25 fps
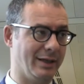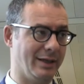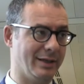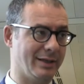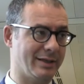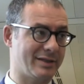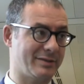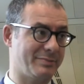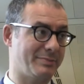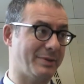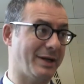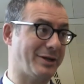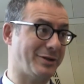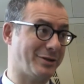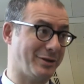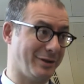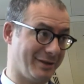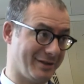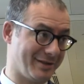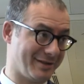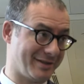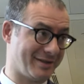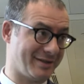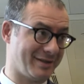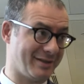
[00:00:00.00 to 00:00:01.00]

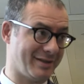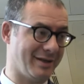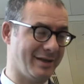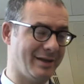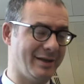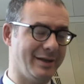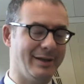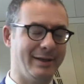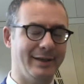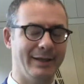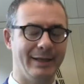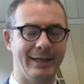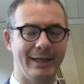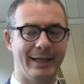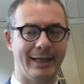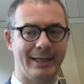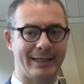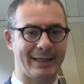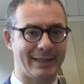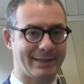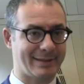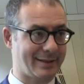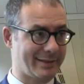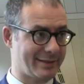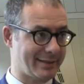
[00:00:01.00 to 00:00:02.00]
specialists, and
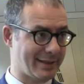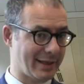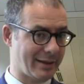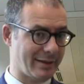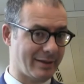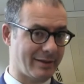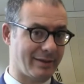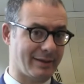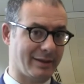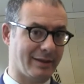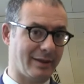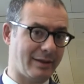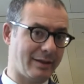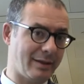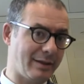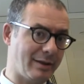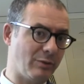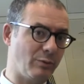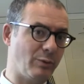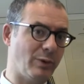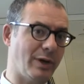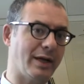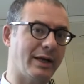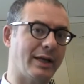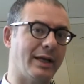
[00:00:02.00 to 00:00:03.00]
that's the second thing. And the third
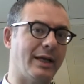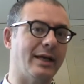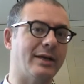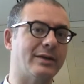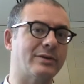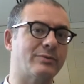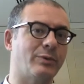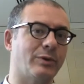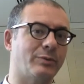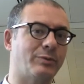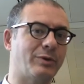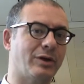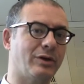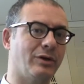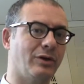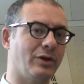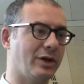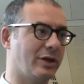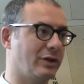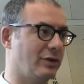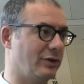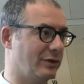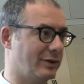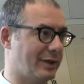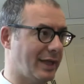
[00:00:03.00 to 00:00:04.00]
one is what we call
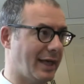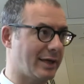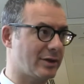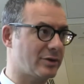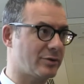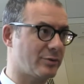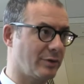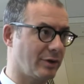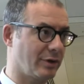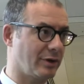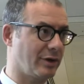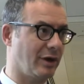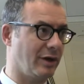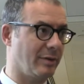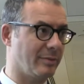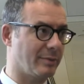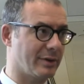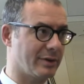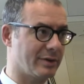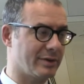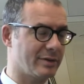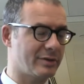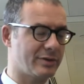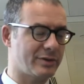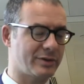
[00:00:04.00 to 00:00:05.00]
contextual
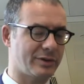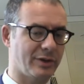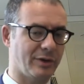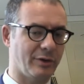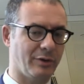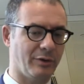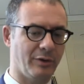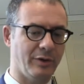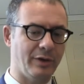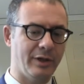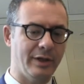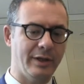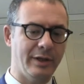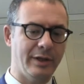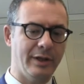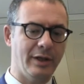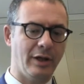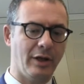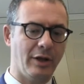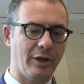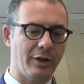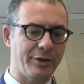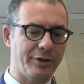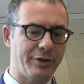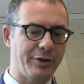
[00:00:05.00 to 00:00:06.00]
commerce. So
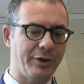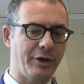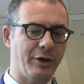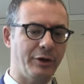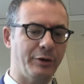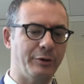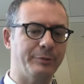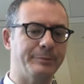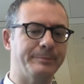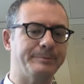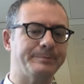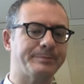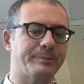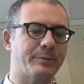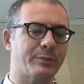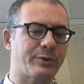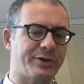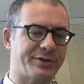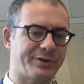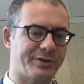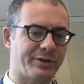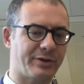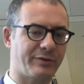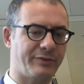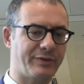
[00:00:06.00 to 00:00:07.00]
although
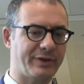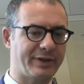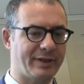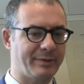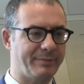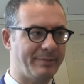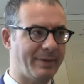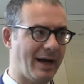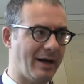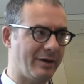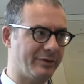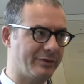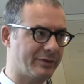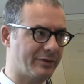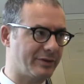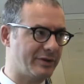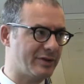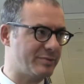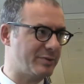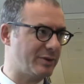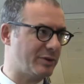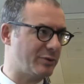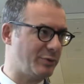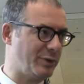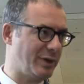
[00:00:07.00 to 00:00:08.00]
preserving the boundaries
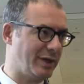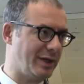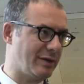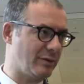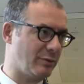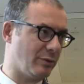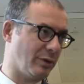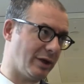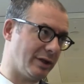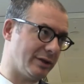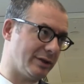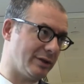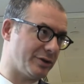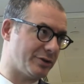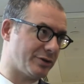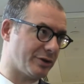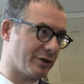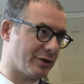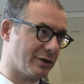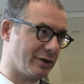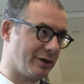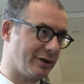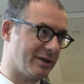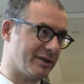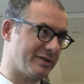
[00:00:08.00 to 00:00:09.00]
between quality
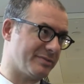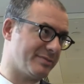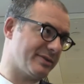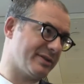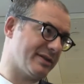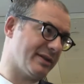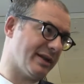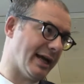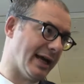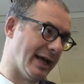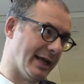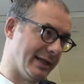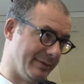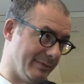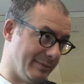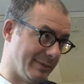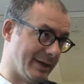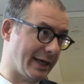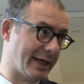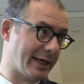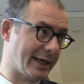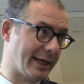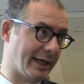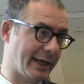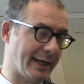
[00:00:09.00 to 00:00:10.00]
journalism and
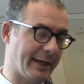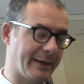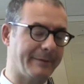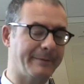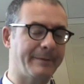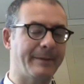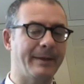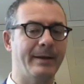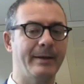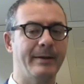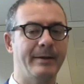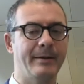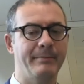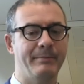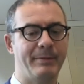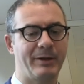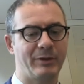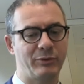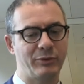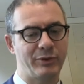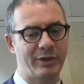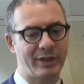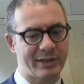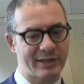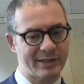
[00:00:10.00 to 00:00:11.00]
marketing, but
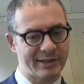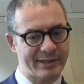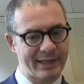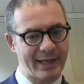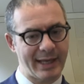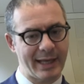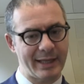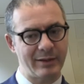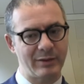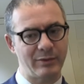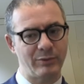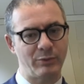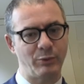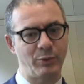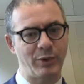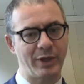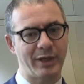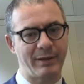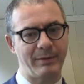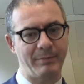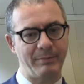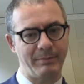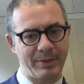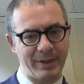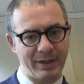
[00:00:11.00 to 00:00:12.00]
to the extent we
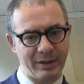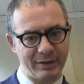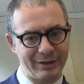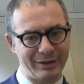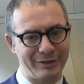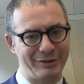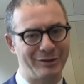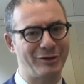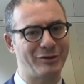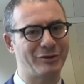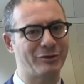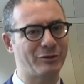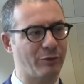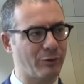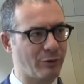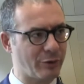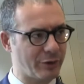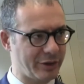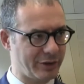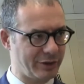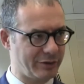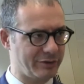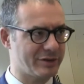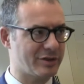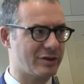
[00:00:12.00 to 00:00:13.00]
can build
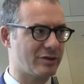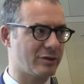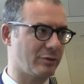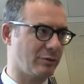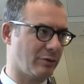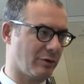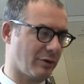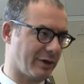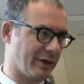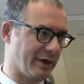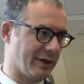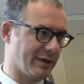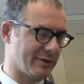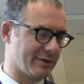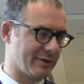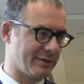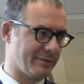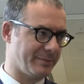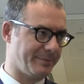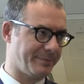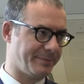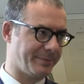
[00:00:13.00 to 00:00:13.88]
editorial stories